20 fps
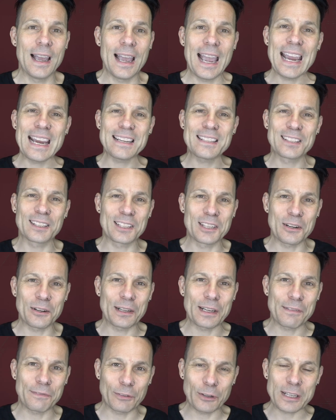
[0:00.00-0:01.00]
Hey
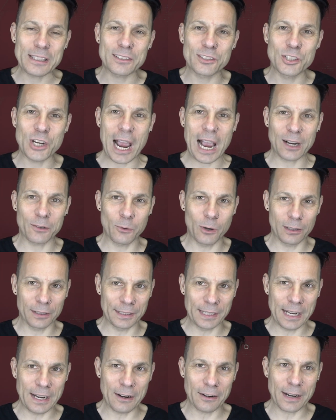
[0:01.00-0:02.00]
security freaks, Jack
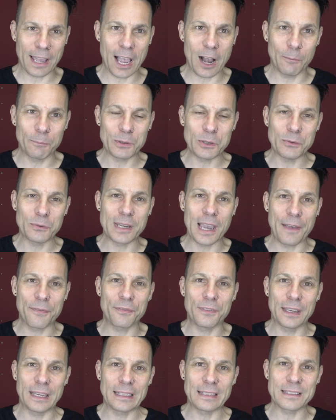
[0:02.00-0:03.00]
Wallen here to help you
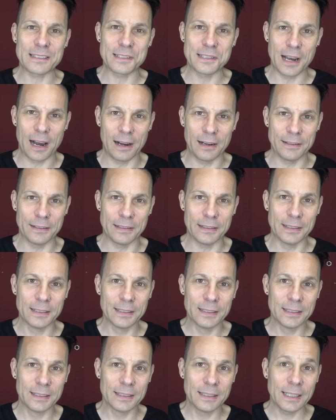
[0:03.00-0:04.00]
get things done.
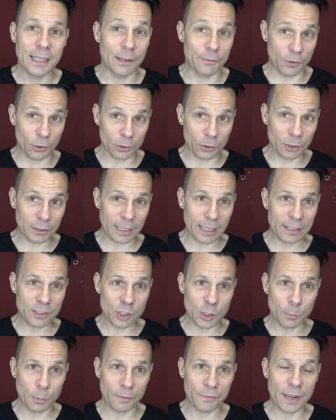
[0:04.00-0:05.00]
If you're looking
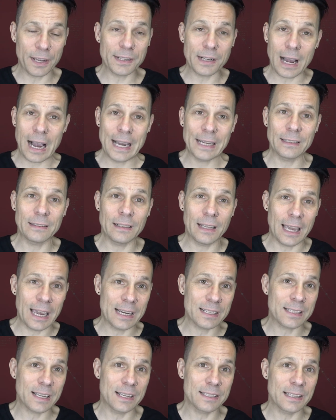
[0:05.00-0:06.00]
to prevent idle
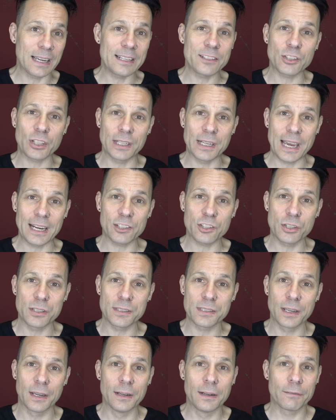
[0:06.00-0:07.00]
SSH
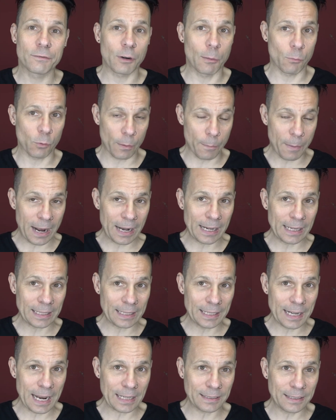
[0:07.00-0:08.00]
connections from remaining
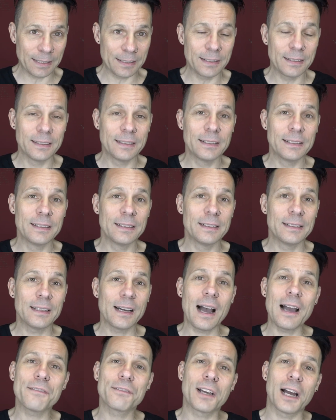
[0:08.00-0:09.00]
connected,
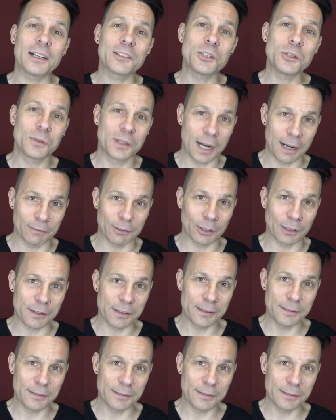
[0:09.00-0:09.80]
I've got you covered.